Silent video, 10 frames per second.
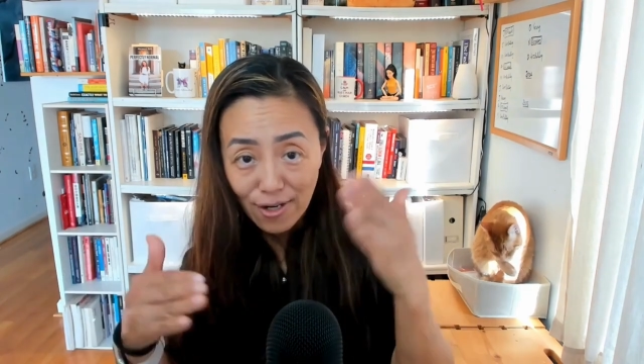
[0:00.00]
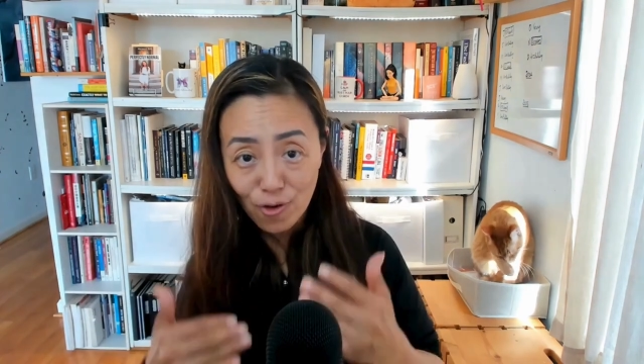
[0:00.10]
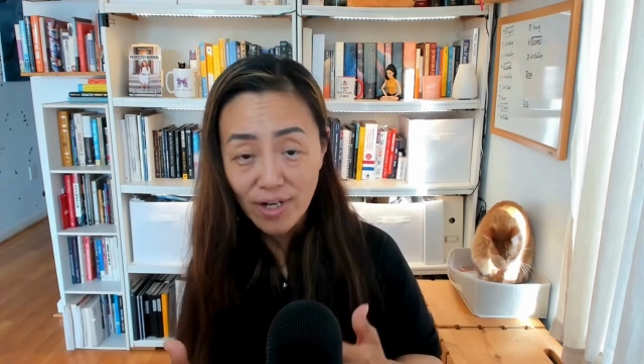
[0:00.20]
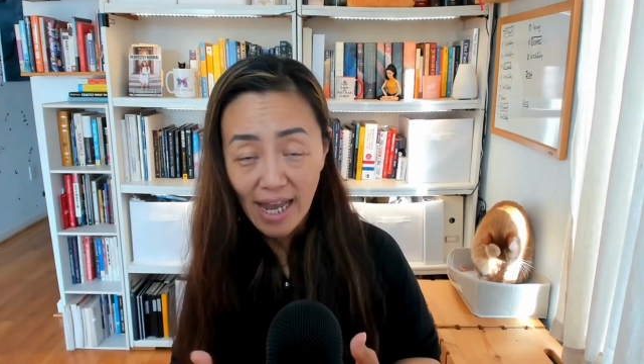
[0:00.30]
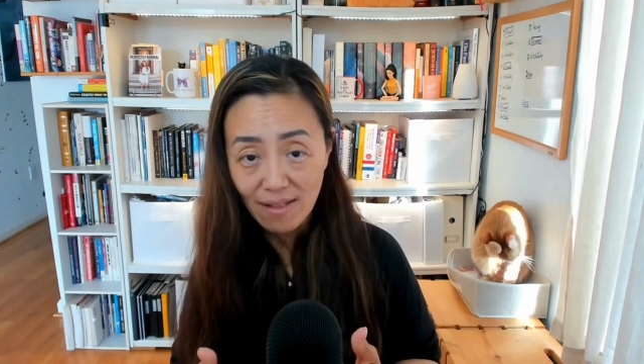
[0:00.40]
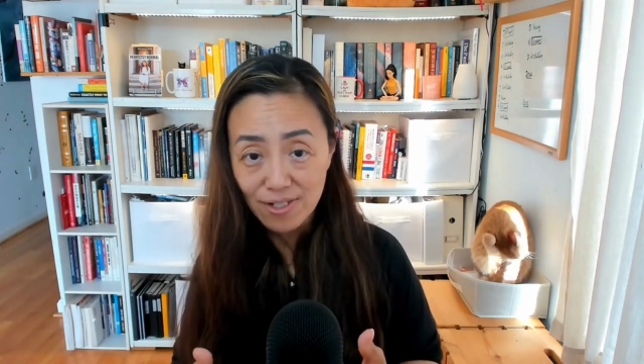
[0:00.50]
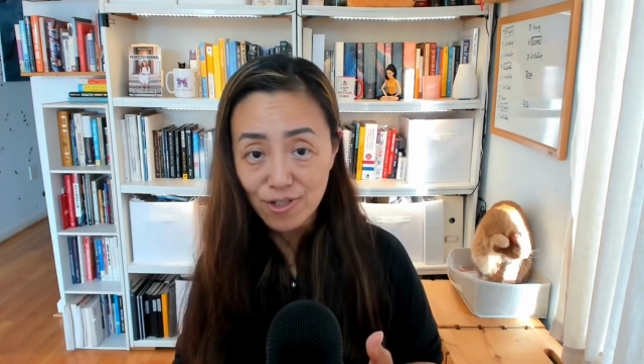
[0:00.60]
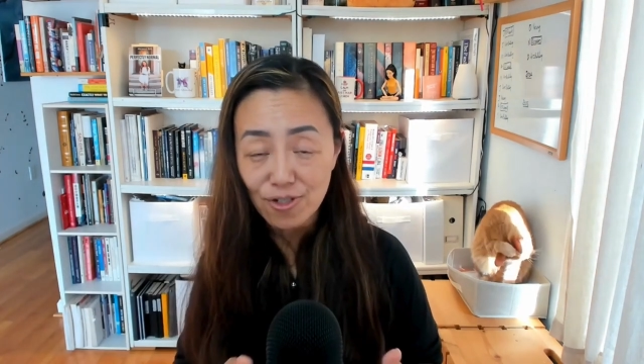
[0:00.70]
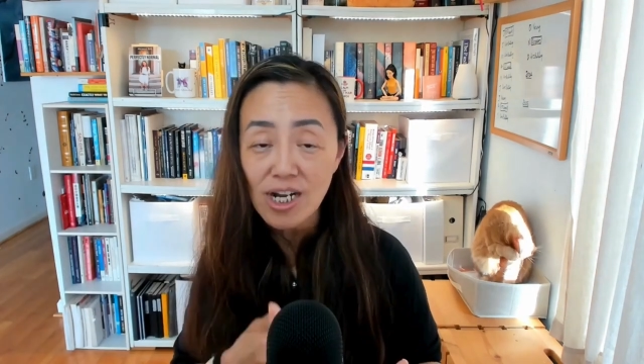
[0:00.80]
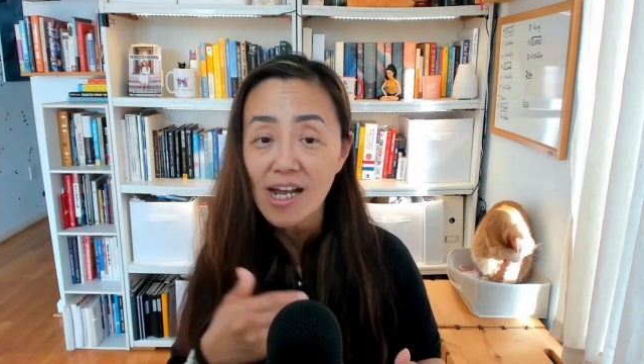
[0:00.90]
on your
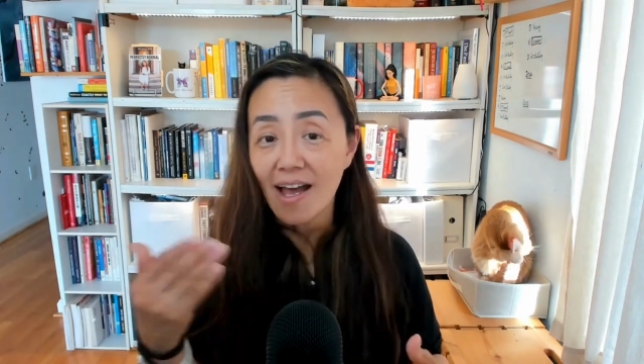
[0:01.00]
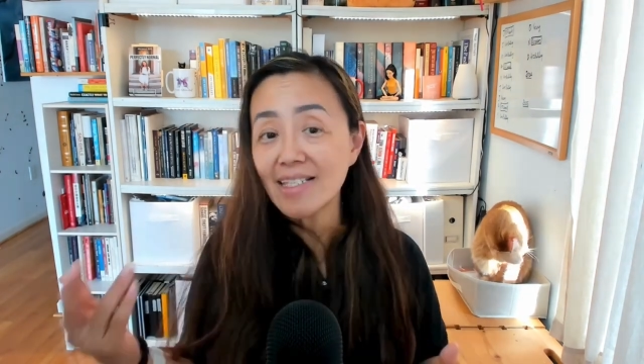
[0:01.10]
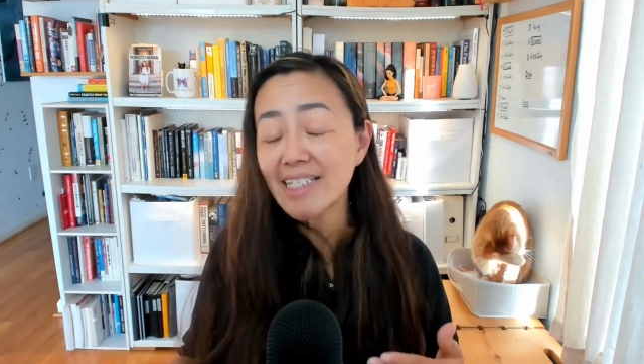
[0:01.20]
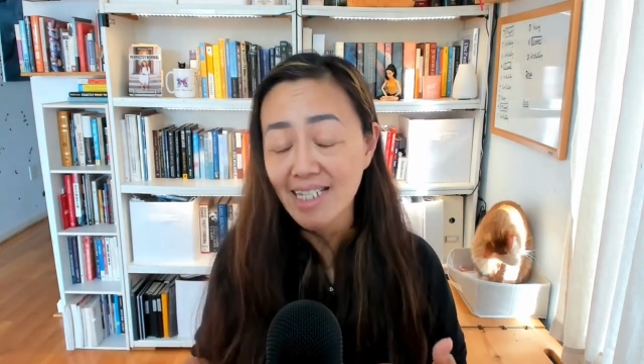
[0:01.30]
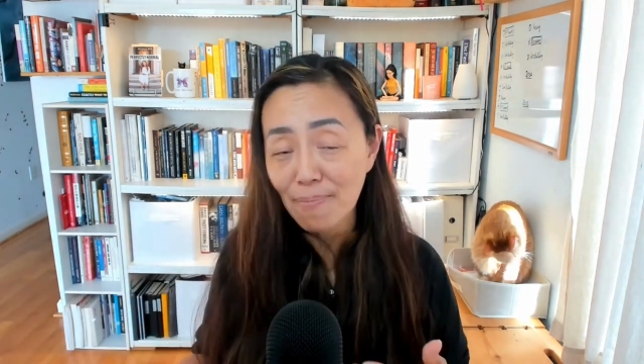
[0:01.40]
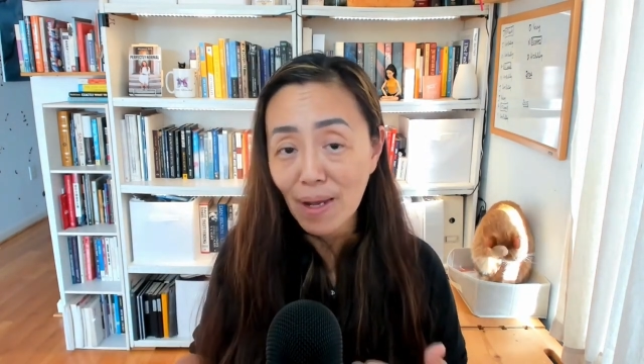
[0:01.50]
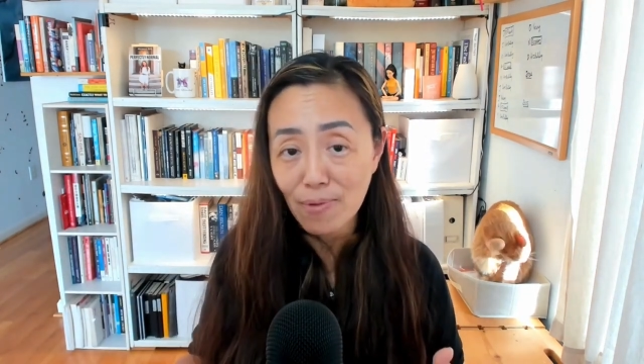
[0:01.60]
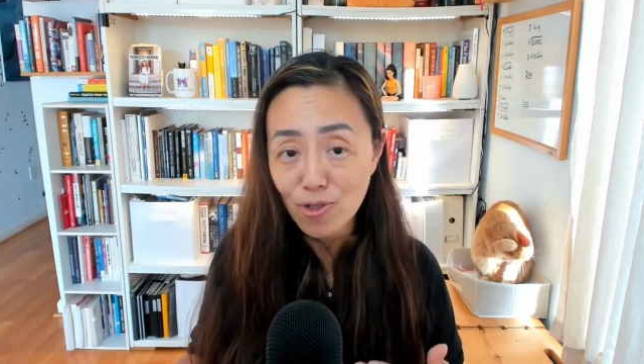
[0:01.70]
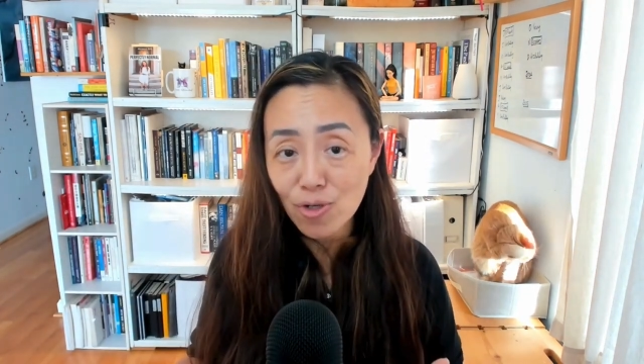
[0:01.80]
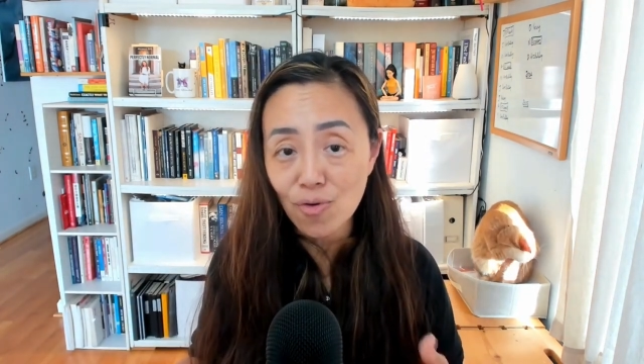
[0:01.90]
calendar. And step number
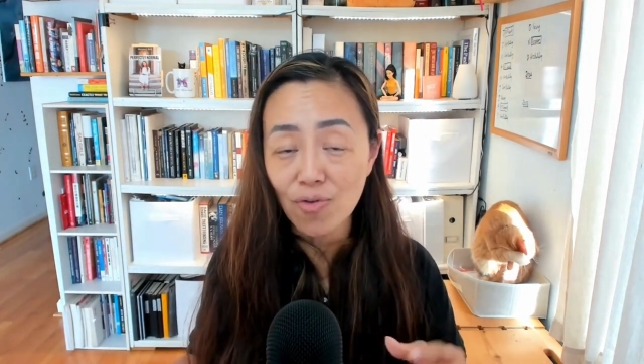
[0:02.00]
two